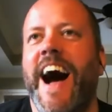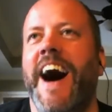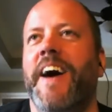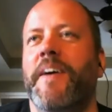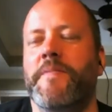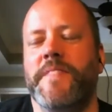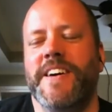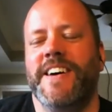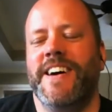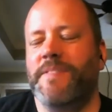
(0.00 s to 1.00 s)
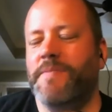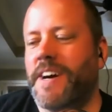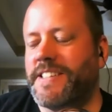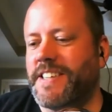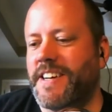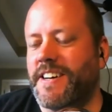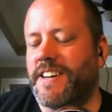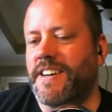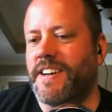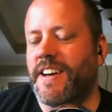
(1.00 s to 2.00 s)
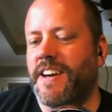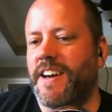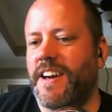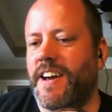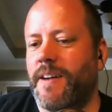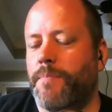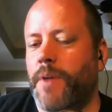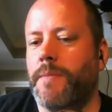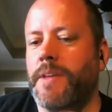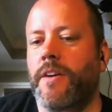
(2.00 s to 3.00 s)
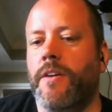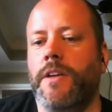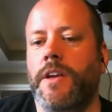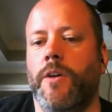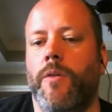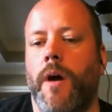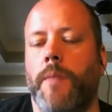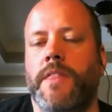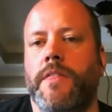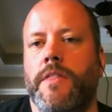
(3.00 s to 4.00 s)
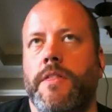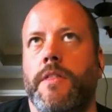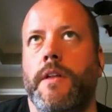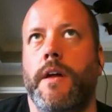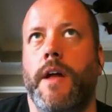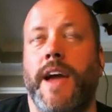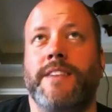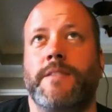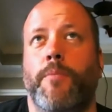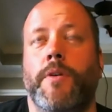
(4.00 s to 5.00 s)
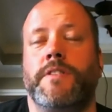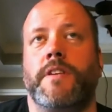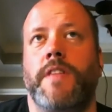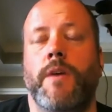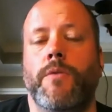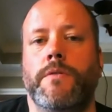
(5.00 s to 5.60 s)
um, but uh, but I mean, they're You know, I mean, I guess there the are silent will,